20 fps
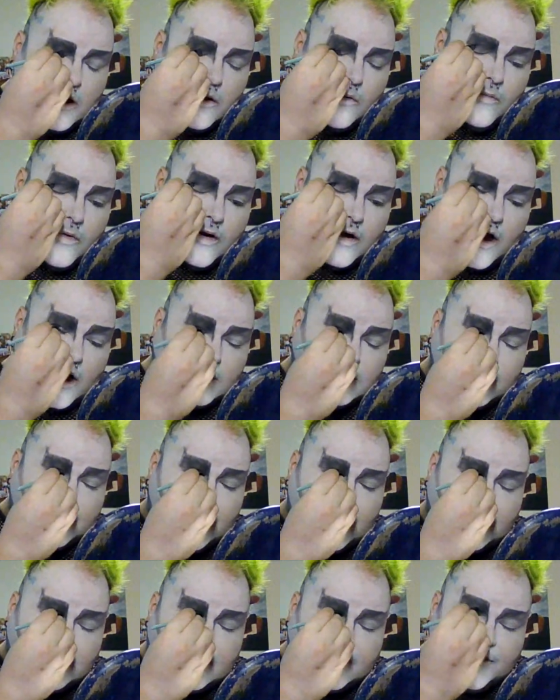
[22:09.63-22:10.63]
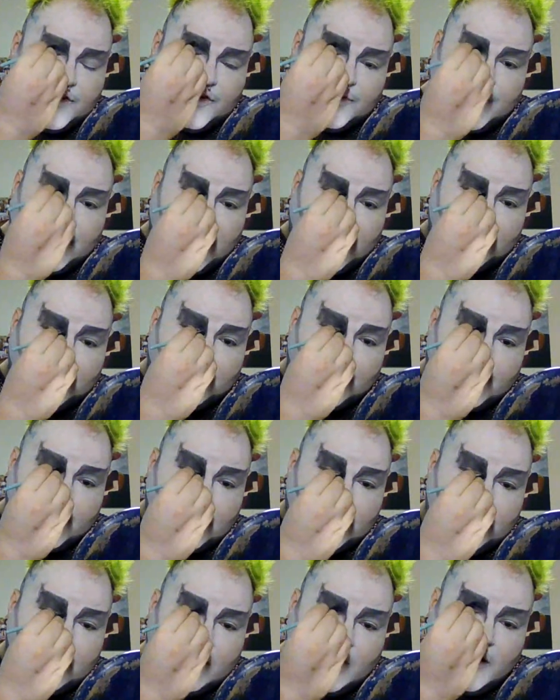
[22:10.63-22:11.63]
We're not supposed to feel bad for
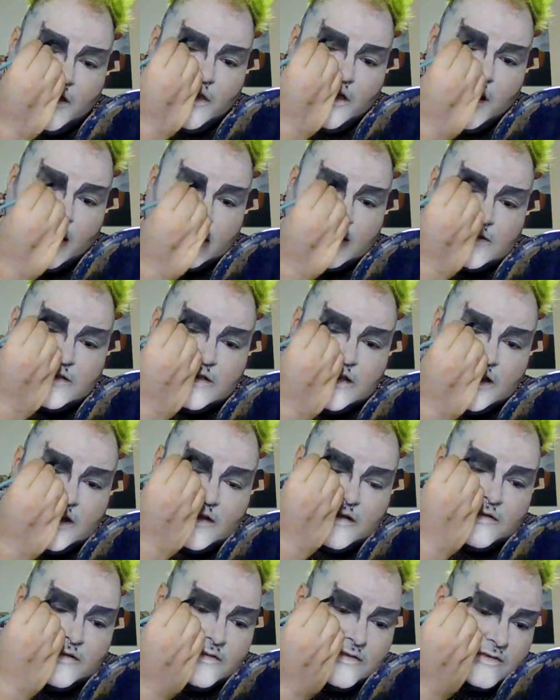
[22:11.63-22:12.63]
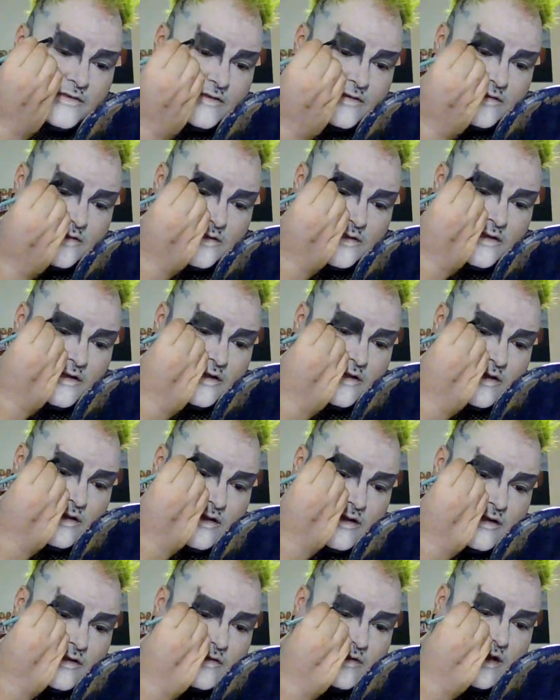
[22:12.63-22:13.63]
you, in all honesty.
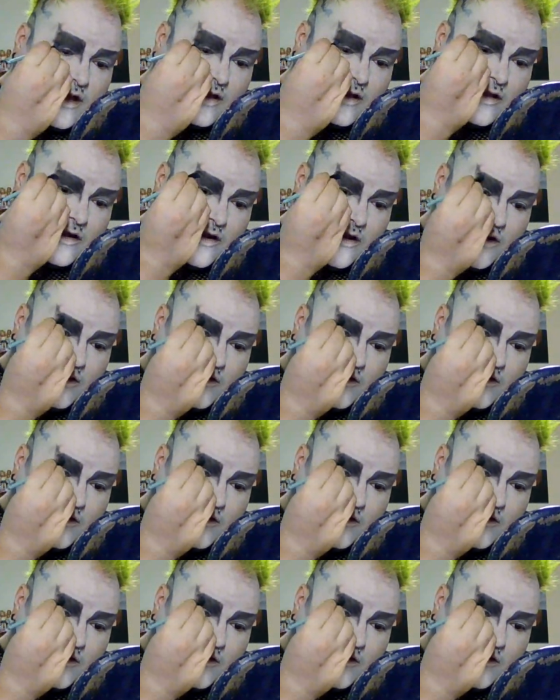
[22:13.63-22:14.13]
It's like, your